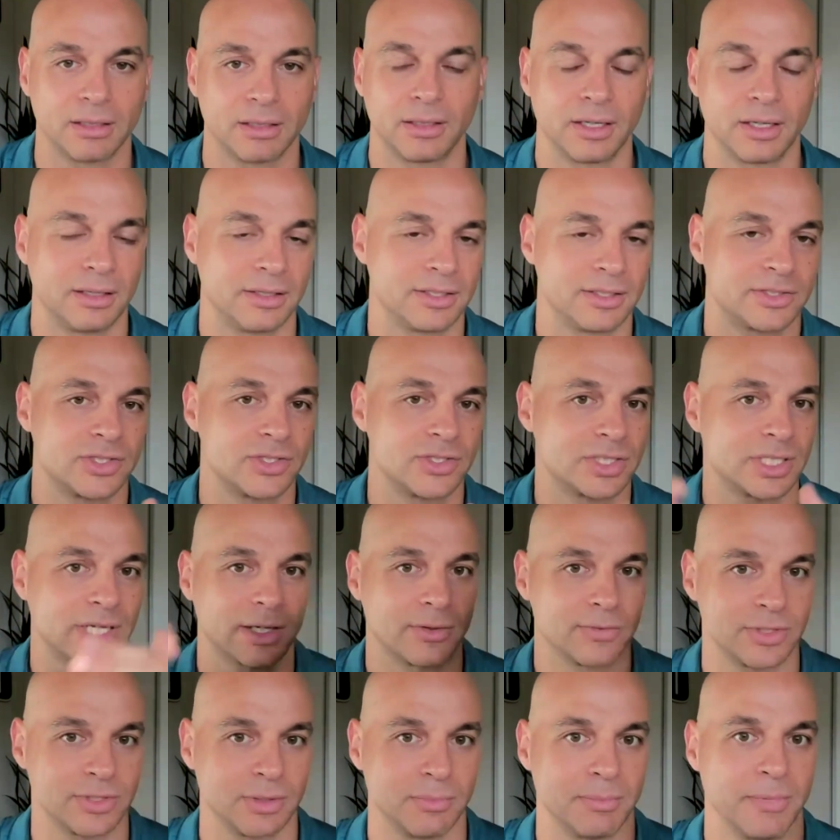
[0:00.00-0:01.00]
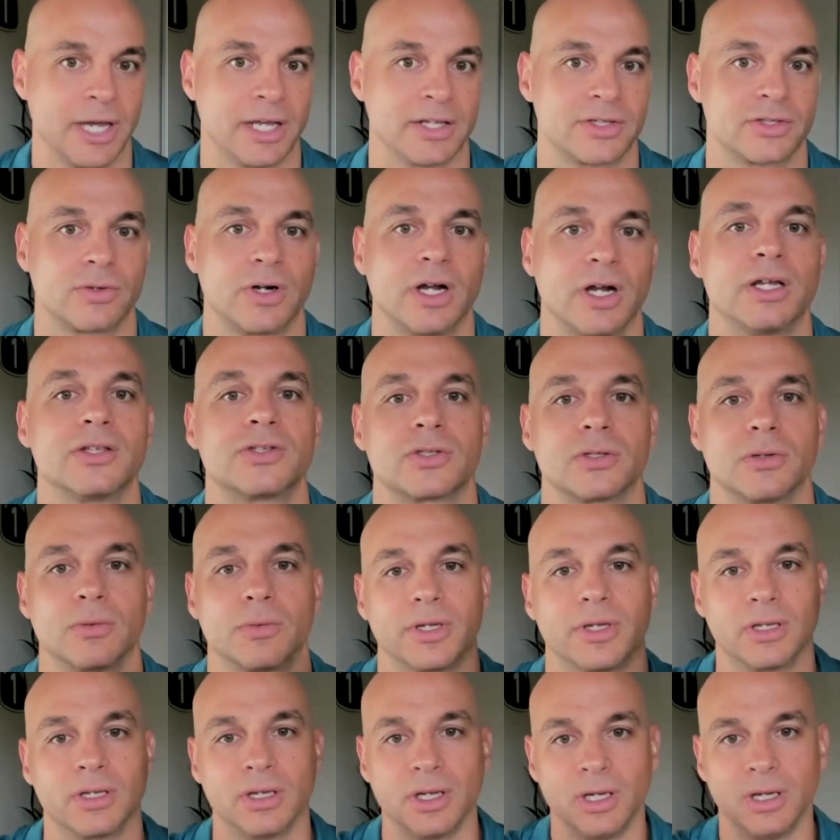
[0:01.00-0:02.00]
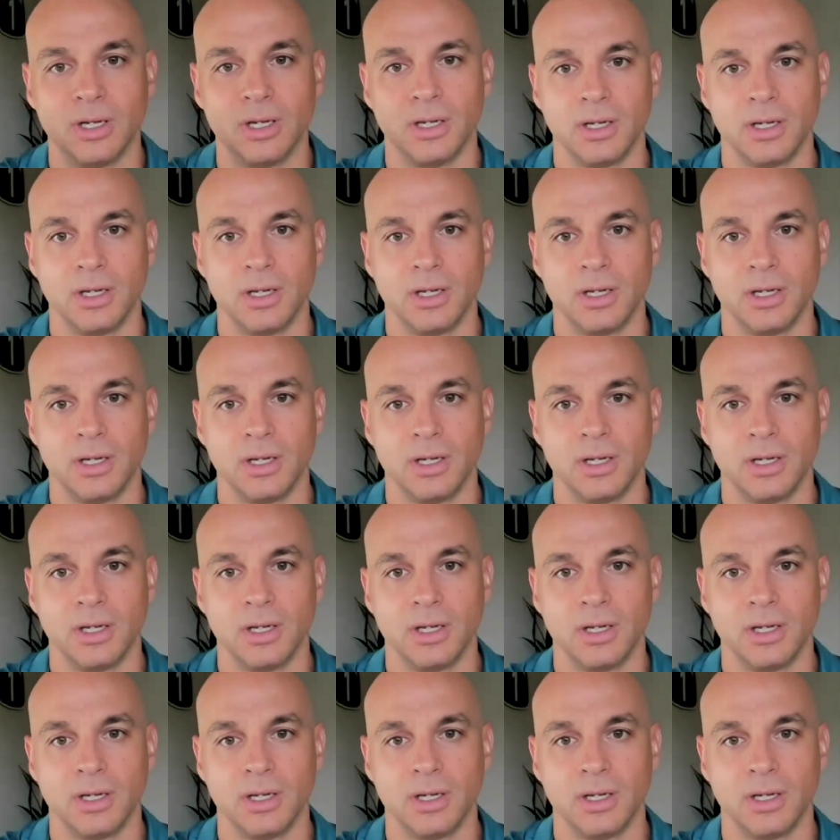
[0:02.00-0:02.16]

That it's just like it was a mess, right? So we